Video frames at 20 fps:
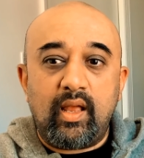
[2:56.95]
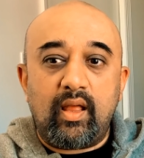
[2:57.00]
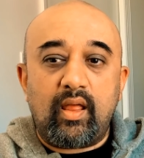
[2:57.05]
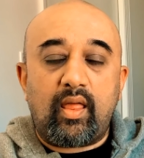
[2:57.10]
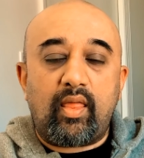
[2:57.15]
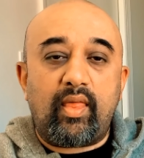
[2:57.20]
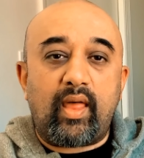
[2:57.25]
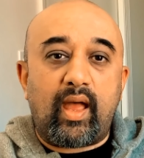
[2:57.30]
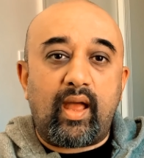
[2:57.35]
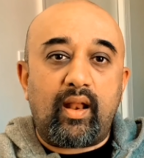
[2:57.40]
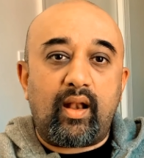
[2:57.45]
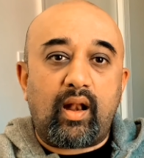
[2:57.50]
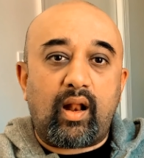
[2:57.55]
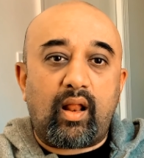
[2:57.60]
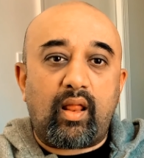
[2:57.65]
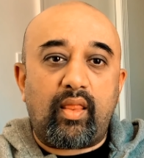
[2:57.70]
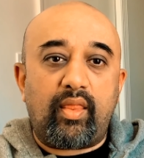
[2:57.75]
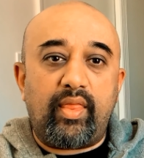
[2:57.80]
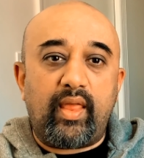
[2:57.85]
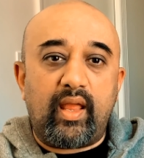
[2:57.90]
that
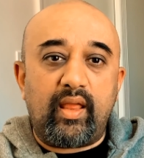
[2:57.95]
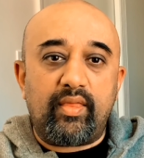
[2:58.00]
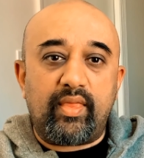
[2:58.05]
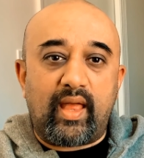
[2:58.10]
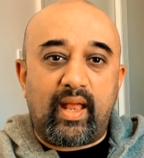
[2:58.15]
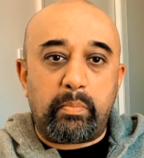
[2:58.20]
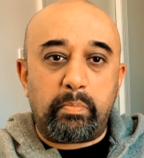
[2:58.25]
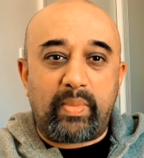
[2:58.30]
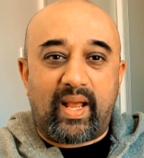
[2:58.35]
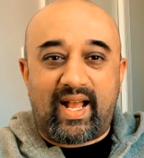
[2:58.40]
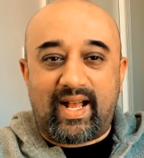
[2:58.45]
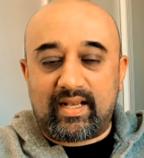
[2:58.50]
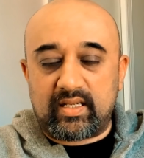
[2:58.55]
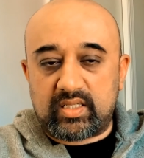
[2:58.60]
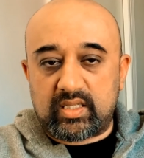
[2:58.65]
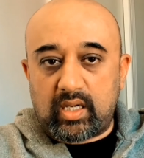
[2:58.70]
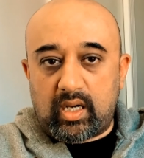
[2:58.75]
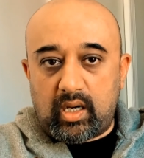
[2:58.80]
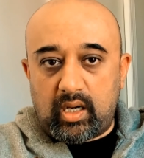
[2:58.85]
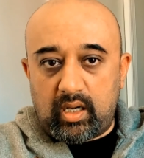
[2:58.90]
they then pass
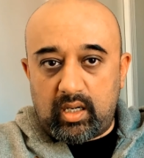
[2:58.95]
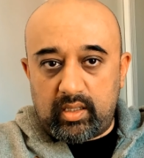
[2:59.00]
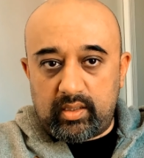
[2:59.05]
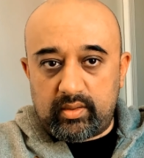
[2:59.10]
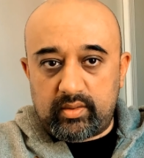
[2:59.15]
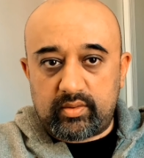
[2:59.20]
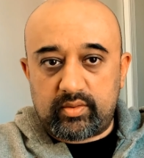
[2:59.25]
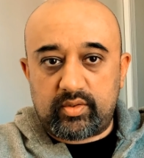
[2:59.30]
on